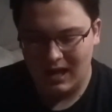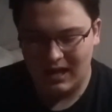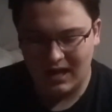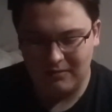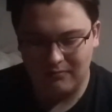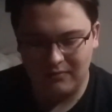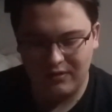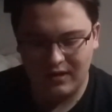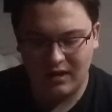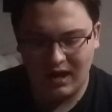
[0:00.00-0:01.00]
And
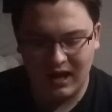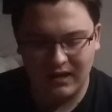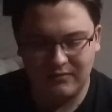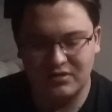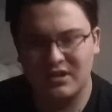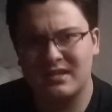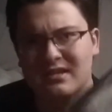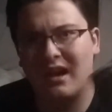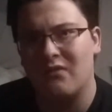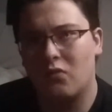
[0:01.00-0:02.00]

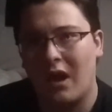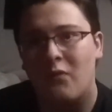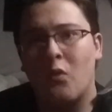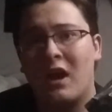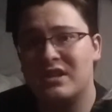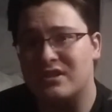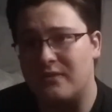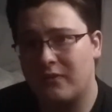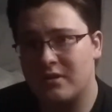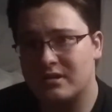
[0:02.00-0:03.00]
I've watched
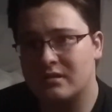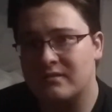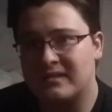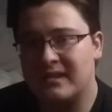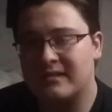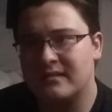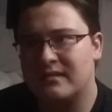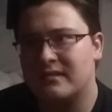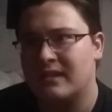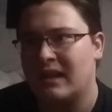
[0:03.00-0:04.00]
the first 2
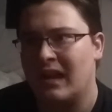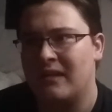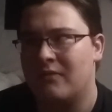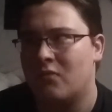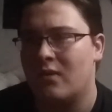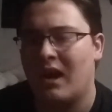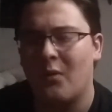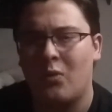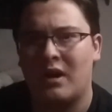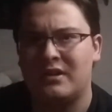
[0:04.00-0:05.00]
seasons, and I
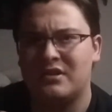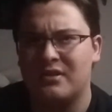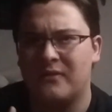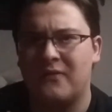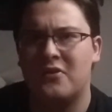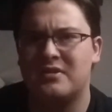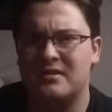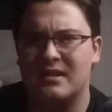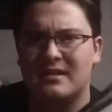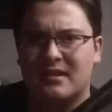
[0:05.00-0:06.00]
watched the
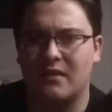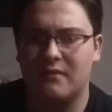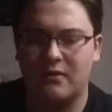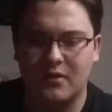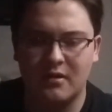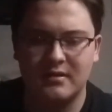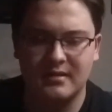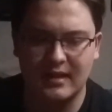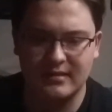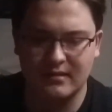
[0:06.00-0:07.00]
first disc of the 3rd
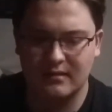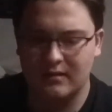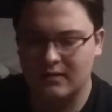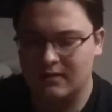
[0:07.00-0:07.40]
season.